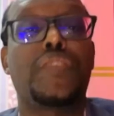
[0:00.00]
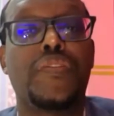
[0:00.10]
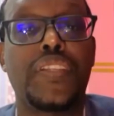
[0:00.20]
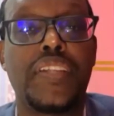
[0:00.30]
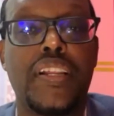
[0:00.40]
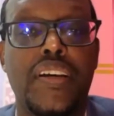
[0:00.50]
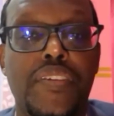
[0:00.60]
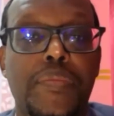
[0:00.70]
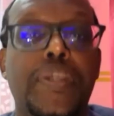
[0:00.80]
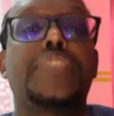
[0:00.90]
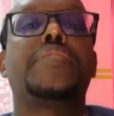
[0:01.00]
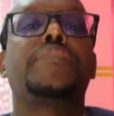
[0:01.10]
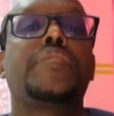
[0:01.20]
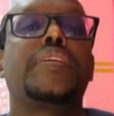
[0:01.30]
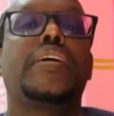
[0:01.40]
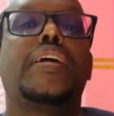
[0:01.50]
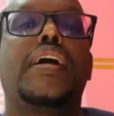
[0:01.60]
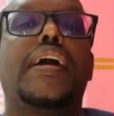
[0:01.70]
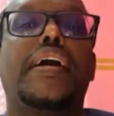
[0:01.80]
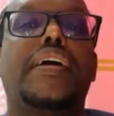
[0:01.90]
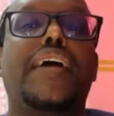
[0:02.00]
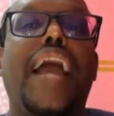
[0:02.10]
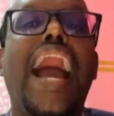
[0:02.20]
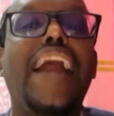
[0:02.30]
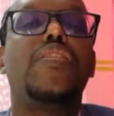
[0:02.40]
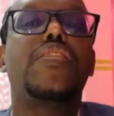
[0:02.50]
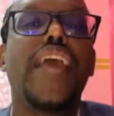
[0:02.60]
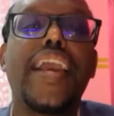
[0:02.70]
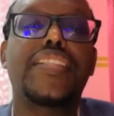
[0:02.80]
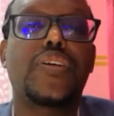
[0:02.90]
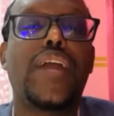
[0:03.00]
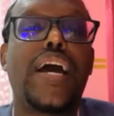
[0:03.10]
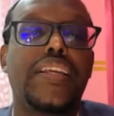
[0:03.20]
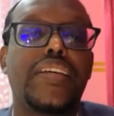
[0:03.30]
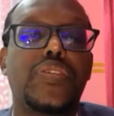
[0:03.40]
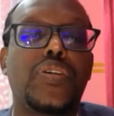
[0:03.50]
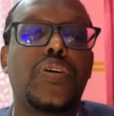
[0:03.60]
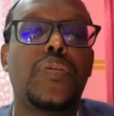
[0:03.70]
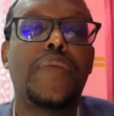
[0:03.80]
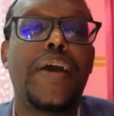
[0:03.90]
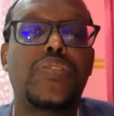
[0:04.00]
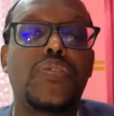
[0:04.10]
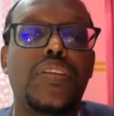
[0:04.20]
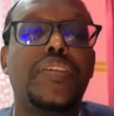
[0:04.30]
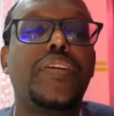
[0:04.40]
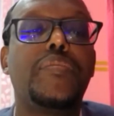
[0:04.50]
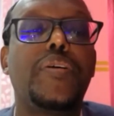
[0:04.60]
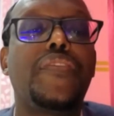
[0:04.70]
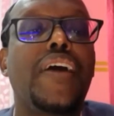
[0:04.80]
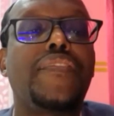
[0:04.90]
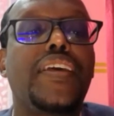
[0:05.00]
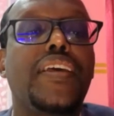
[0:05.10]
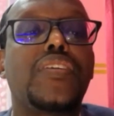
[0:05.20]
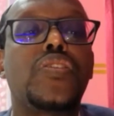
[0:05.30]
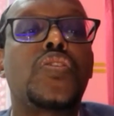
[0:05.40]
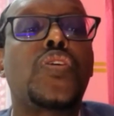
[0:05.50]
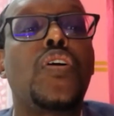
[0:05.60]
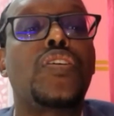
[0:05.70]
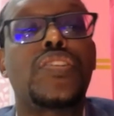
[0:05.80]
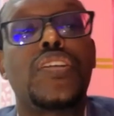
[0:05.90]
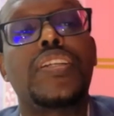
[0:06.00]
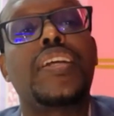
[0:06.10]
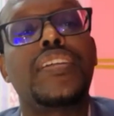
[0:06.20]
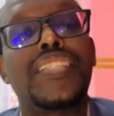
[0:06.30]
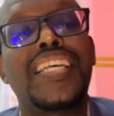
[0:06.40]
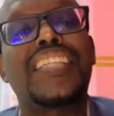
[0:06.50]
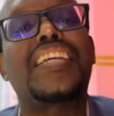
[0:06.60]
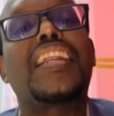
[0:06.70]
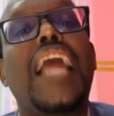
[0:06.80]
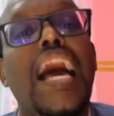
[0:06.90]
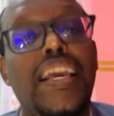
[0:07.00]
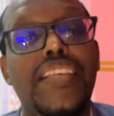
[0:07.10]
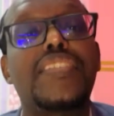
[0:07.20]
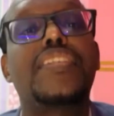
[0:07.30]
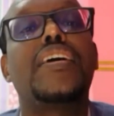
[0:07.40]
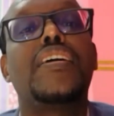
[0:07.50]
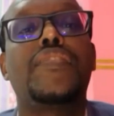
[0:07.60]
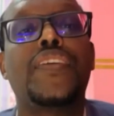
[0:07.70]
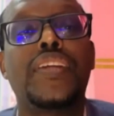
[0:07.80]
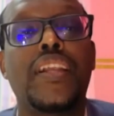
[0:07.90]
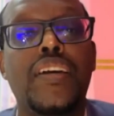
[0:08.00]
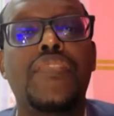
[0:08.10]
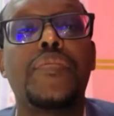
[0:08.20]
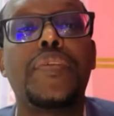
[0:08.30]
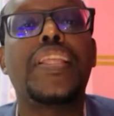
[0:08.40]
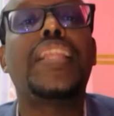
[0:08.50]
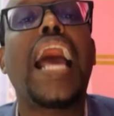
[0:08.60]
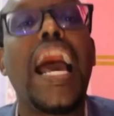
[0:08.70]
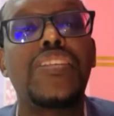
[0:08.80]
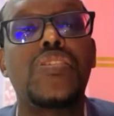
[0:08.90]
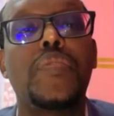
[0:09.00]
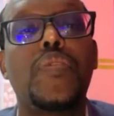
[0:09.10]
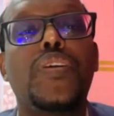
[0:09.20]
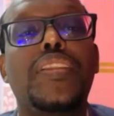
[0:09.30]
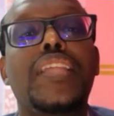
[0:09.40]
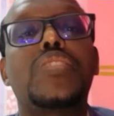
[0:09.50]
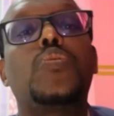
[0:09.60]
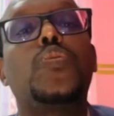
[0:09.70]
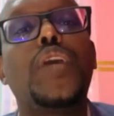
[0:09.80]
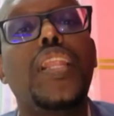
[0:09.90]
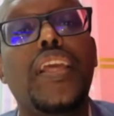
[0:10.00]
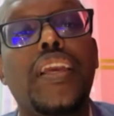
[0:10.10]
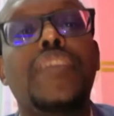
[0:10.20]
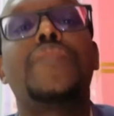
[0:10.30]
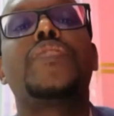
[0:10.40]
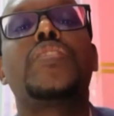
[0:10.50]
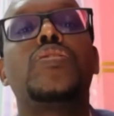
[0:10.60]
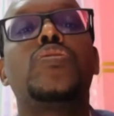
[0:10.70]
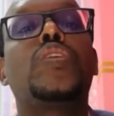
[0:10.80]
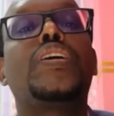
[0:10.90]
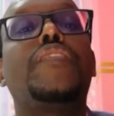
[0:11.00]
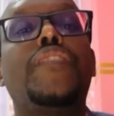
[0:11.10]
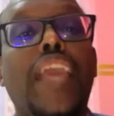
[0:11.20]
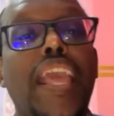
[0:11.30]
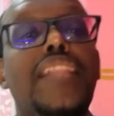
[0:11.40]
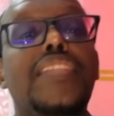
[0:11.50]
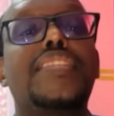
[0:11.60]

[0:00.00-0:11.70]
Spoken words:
the federal government. I don't think it's a good idea to go back to the dream of having strong centralized federal government. It has to be one that's willing to give in